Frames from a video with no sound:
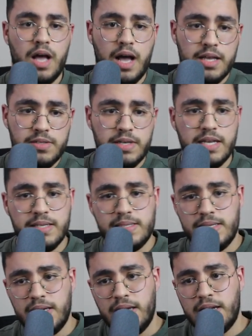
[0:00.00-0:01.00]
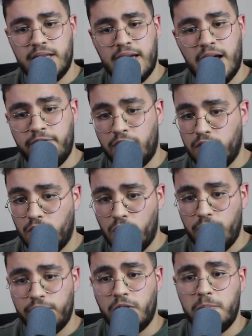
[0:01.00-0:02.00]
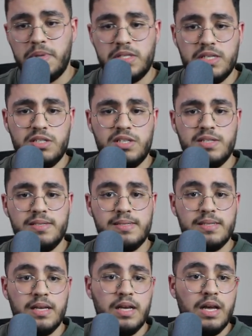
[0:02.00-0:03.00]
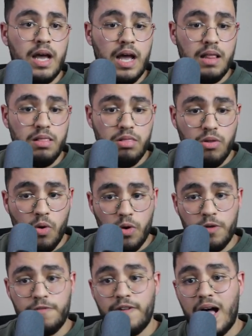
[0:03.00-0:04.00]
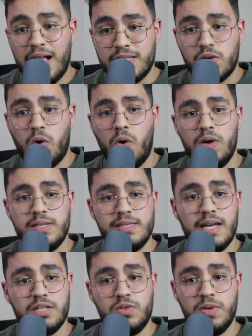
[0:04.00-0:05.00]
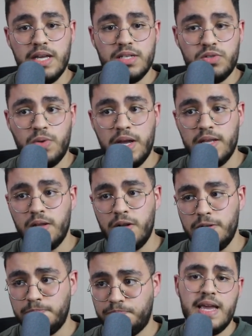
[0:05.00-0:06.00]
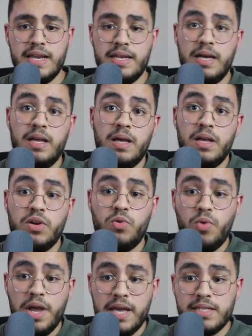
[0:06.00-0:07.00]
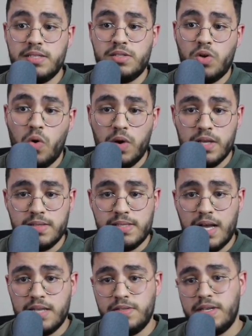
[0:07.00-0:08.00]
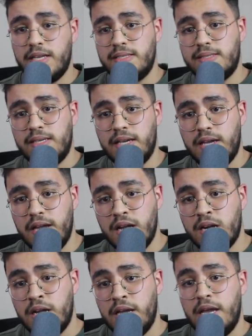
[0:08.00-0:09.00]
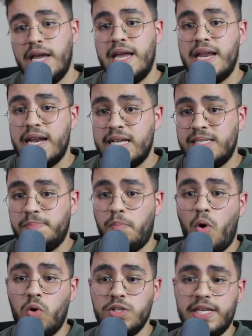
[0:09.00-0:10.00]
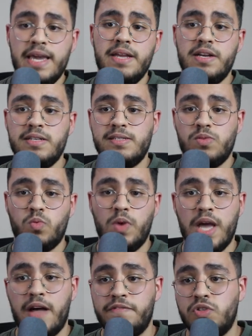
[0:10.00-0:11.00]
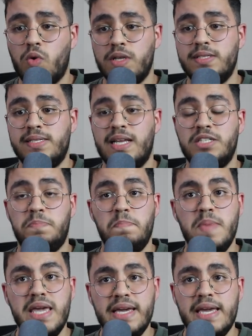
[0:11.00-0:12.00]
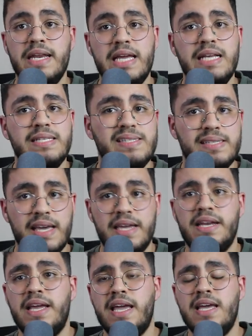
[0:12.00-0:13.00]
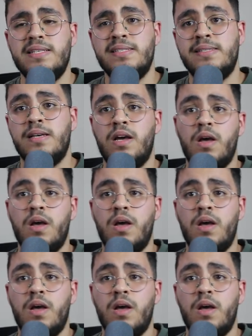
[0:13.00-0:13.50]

As you can see here, they have a lot of competitions, a lot of altcoins that you can trade on, and great tokens. As you can see here in the spot gainers, we have tokens that making insane gains,